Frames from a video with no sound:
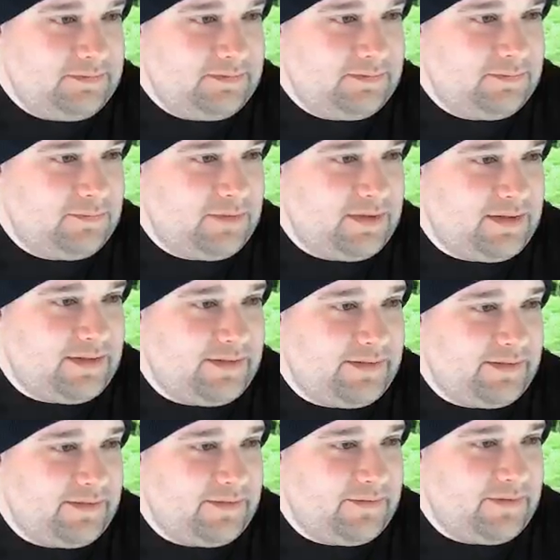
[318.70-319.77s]
what did I
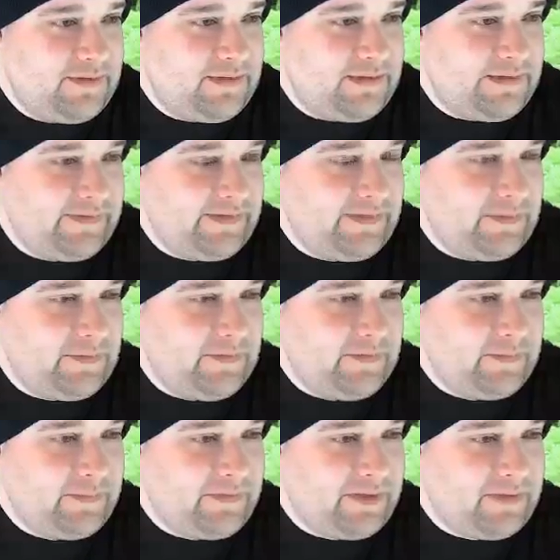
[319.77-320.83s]
feel like I skipped through some
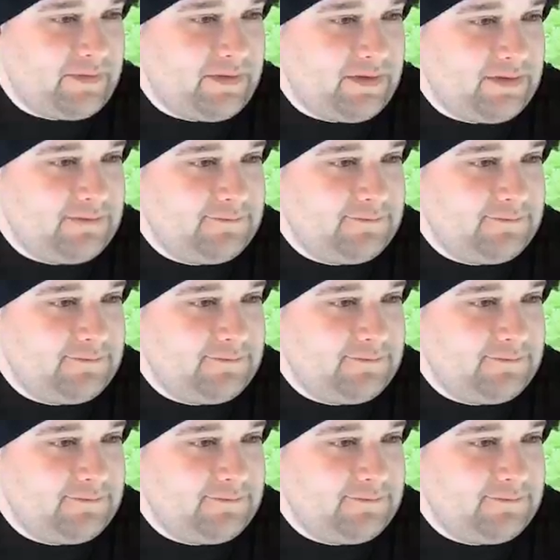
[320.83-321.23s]
stuff here.